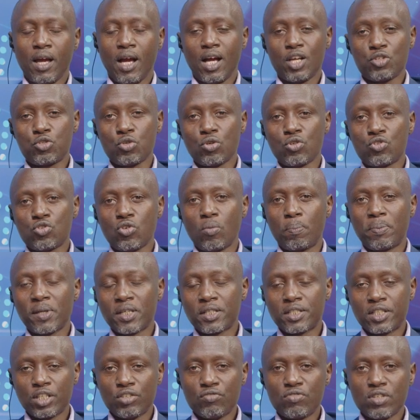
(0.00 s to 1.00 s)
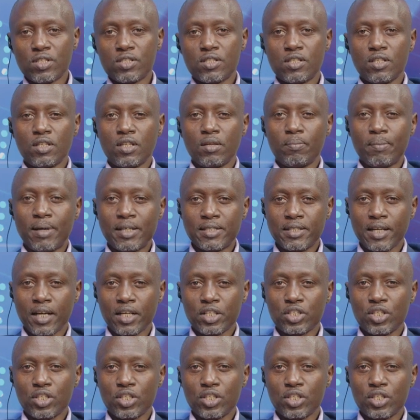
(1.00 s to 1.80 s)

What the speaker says: has also picked interest in the matter.